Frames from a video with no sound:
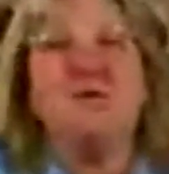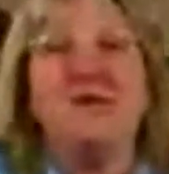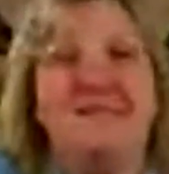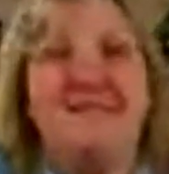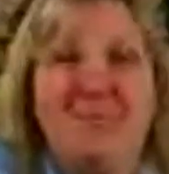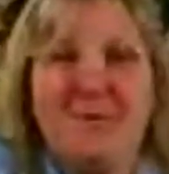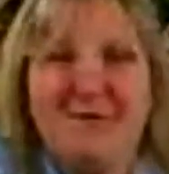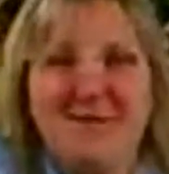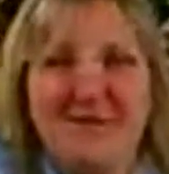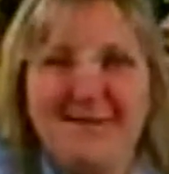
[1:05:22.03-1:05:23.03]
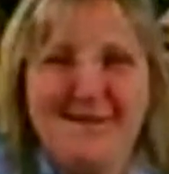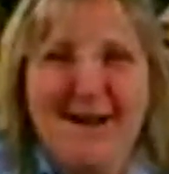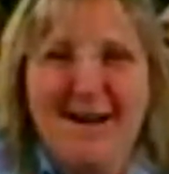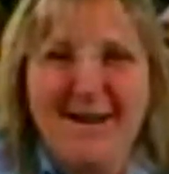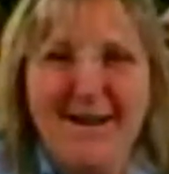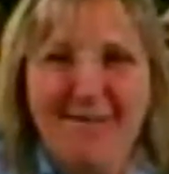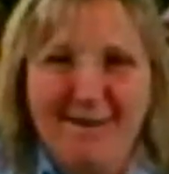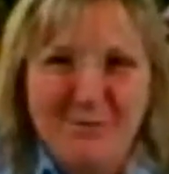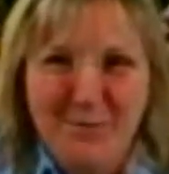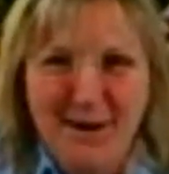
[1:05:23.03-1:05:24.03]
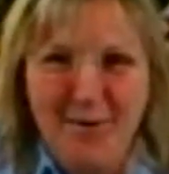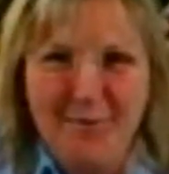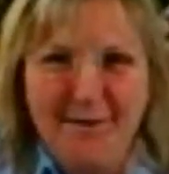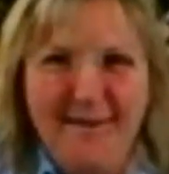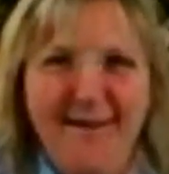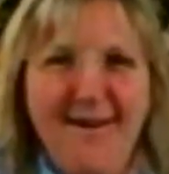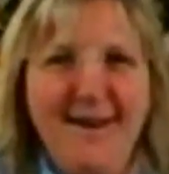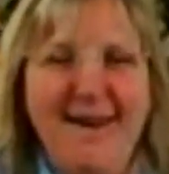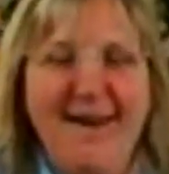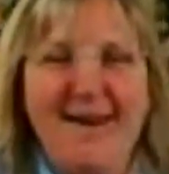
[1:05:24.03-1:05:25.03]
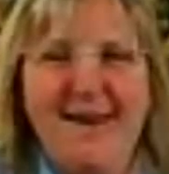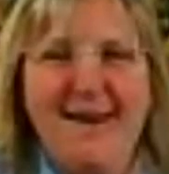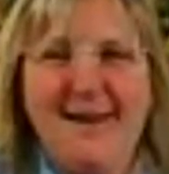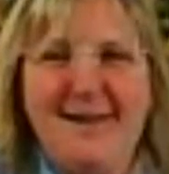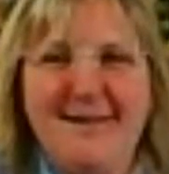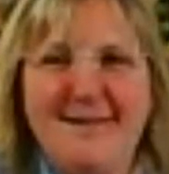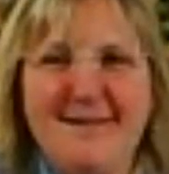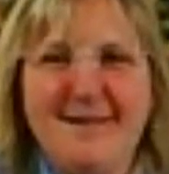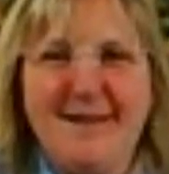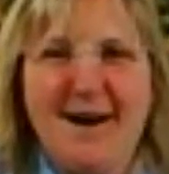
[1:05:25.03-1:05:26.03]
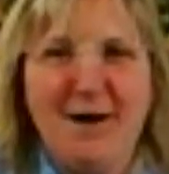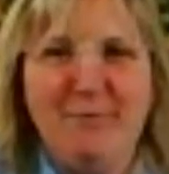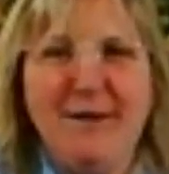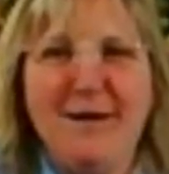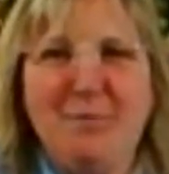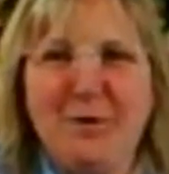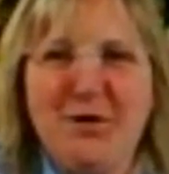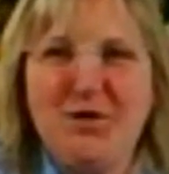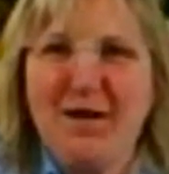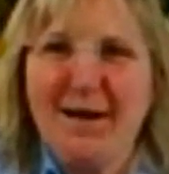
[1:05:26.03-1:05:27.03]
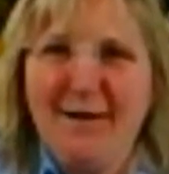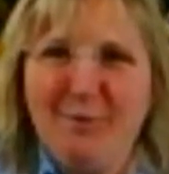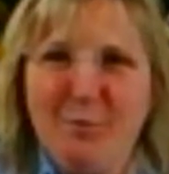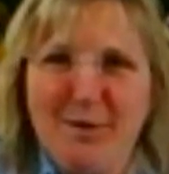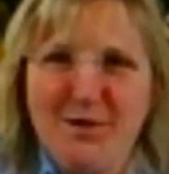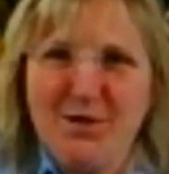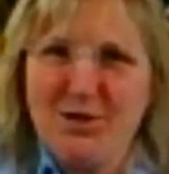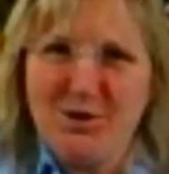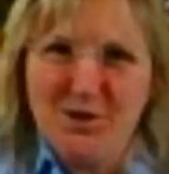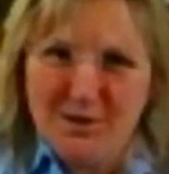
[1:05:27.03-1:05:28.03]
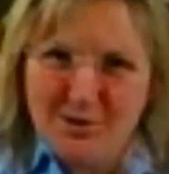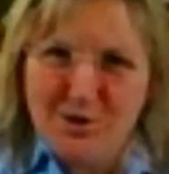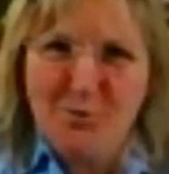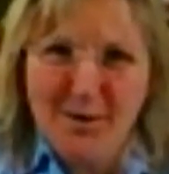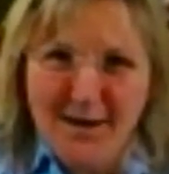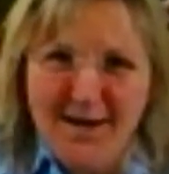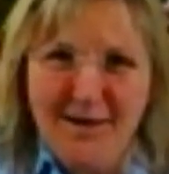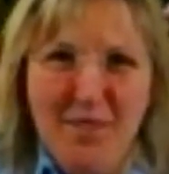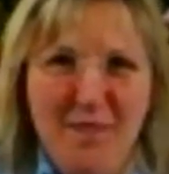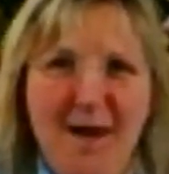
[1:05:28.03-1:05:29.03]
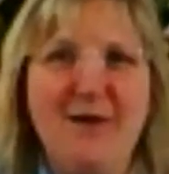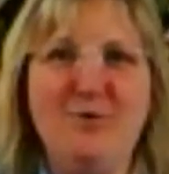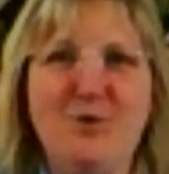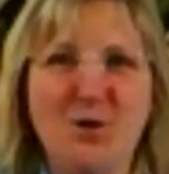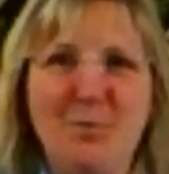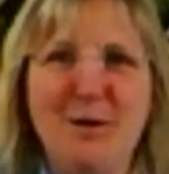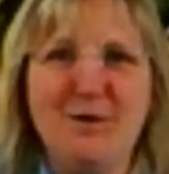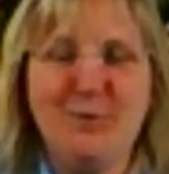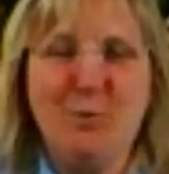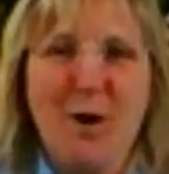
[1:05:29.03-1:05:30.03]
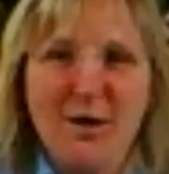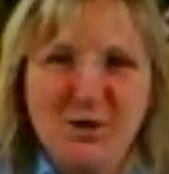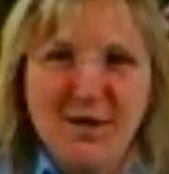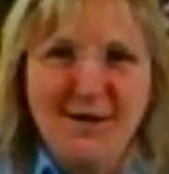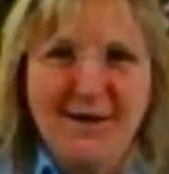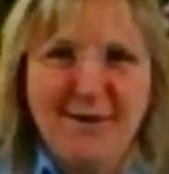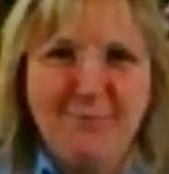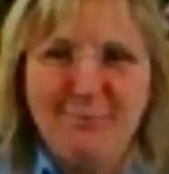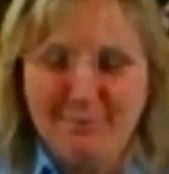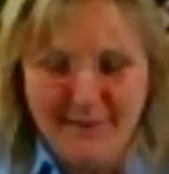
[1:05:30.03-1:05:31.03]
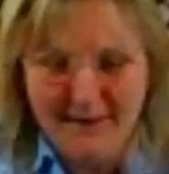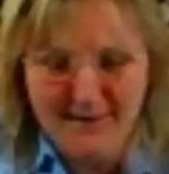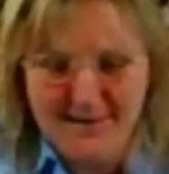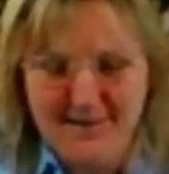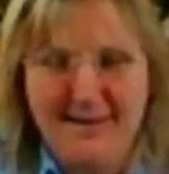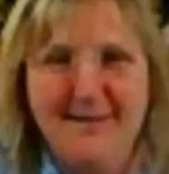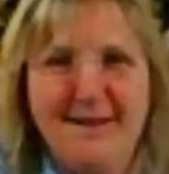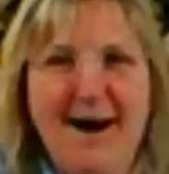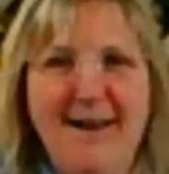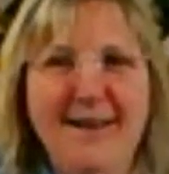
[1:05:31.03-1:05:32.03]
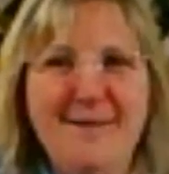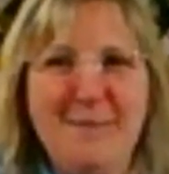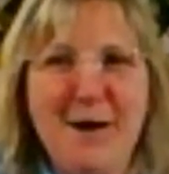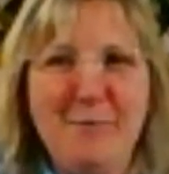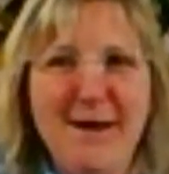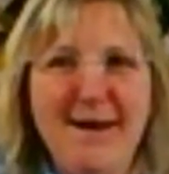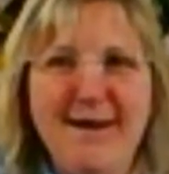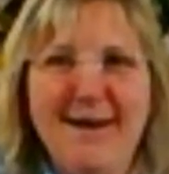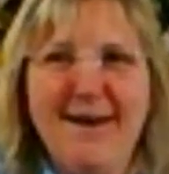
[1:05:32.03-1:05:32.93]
can see, we're still designing here as we go. And I really appreciate everyone tuning in. Thank you so much for watching. It's the highlight of my week.